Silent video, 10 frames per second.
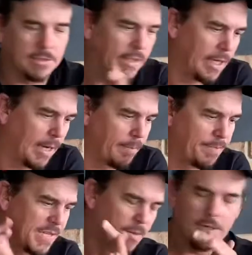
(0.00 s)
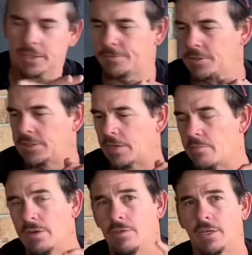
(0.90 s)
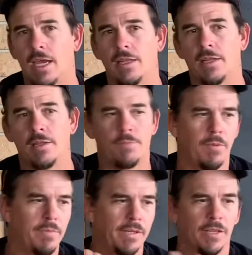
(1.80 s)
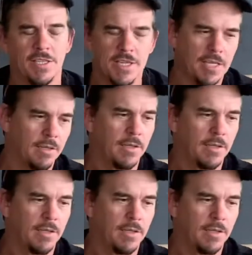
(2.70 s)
Something else for you to have a bit of a look at, and then there'll probably be, like I said,